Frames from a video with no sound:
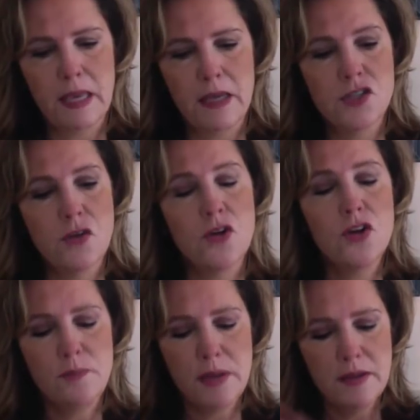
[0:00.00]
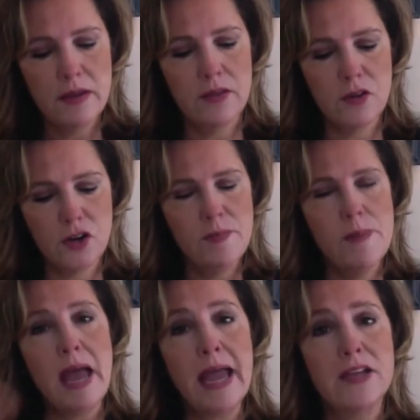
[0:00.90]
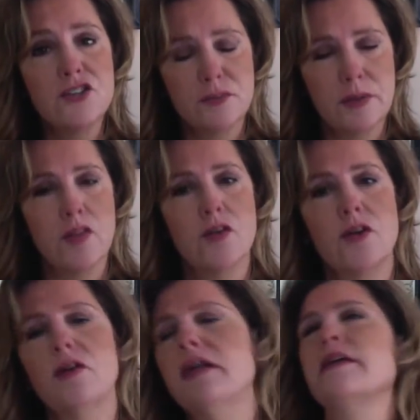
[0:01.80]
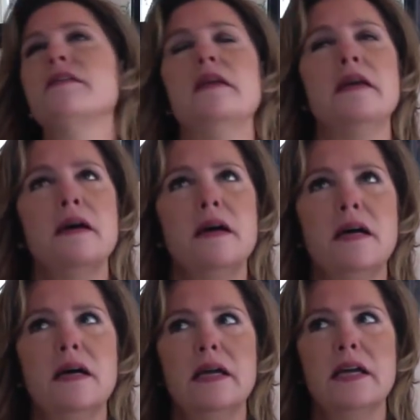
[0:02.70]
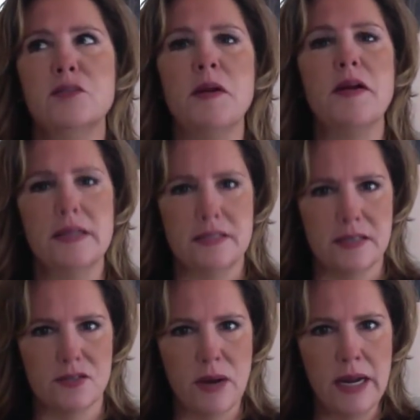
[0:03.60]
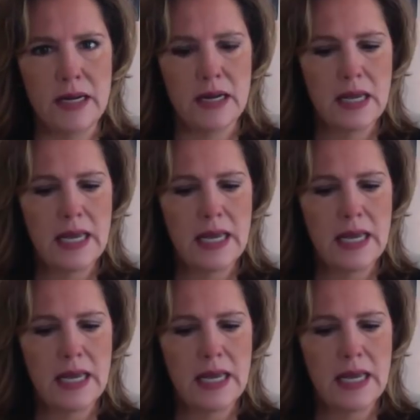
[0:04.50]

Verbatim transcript: So there could be there could be baggage from other uh, experiences, right?